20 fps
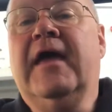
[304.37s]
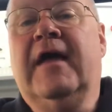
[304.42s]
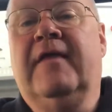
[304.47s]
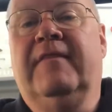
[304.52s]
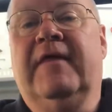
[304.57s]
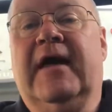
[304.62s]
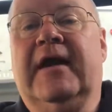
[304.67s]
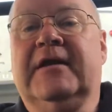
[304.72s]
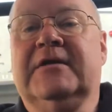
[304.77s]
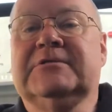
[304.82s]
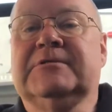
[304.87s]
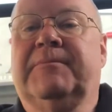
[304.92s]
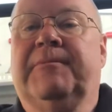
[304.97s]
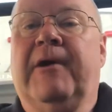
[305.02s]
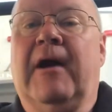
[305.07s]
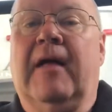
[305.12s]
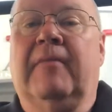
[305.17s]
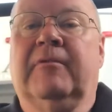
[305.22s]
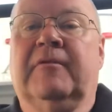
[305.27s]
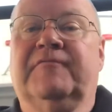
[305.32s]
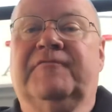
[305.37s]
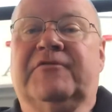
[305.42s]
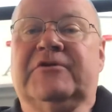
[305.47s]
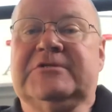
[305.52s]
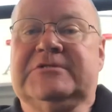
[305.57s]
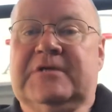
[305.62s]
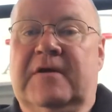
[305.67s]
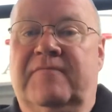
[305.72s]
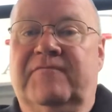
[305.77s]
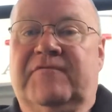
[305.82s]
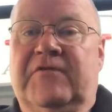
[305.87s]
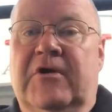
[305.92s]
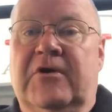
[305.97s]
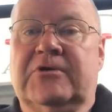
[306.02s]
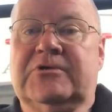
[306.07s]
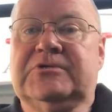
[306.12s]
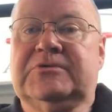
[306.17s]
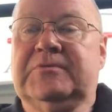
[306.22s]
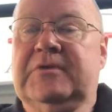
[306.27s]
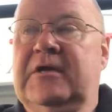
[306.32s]
and that is a problem for some
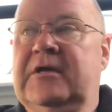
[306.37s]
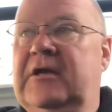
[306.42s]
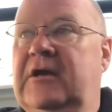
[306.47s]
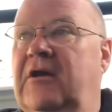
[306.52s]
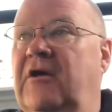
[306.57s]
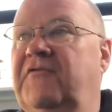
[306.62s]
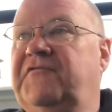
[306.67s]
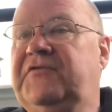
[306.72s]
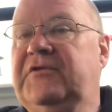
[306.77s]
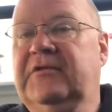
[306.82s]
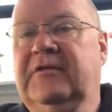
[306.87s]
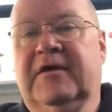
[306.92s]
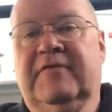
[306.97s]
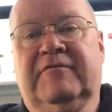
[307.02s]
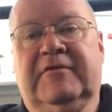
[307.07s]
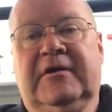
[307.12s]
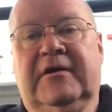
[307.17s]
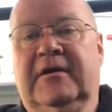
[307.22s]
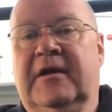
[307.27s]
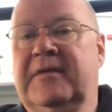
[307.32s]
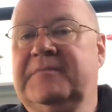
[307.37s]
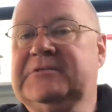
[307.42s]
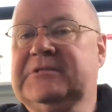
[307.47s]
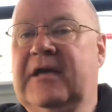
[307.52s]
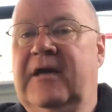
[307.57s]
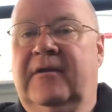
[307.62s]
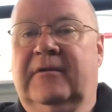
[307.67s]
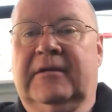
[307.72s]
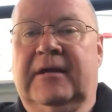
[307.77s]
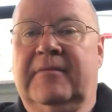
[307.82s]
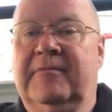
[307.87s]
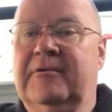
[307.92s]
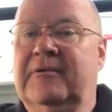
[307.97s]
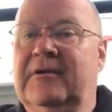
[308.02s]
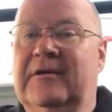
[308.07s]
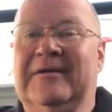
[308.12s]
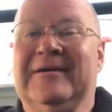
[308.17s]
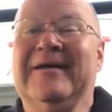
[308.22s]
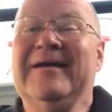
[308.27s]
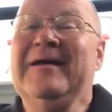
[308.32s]
folks. If you live in an upscale
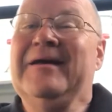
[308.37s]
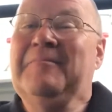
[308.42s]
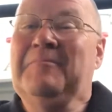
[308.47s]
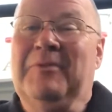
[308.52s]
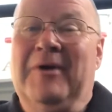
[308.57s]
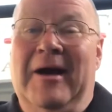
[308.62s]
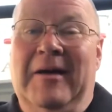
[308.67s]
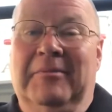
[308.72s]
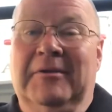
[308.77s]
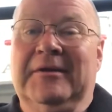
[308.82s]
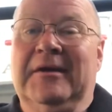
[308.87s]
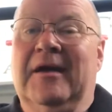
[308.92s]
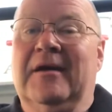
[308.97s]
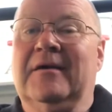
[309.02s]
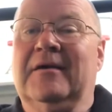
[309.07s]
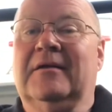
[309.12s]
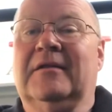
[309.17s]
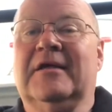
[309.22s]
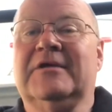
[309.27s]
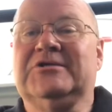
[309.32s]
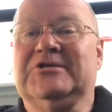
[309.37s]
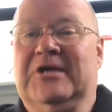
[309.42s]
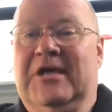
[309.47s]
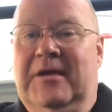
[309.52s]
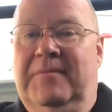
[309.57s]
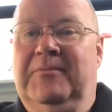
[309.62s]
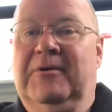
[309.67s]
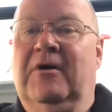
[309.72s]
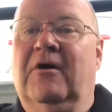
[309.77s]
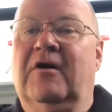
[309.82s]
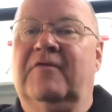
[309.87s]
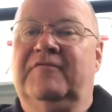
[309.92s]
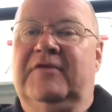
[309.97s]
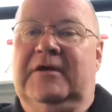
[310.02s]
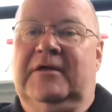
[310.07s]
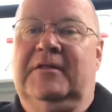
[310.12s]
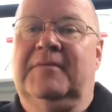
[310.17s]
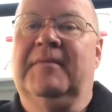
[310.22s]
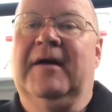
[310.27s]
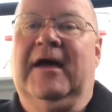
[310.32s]
neighborhood, probably not going to let you keep an RV
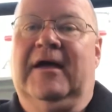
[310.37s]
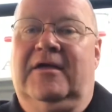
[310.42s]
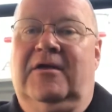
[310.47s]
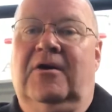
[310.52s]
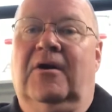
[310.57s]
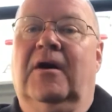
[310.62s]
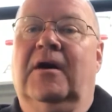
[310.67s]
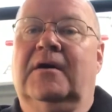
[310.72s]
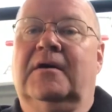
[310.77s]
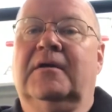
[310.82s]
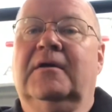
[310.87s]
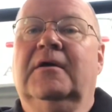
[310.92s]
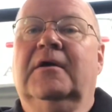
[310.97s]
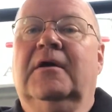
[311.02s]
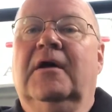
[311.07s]
in the backyard.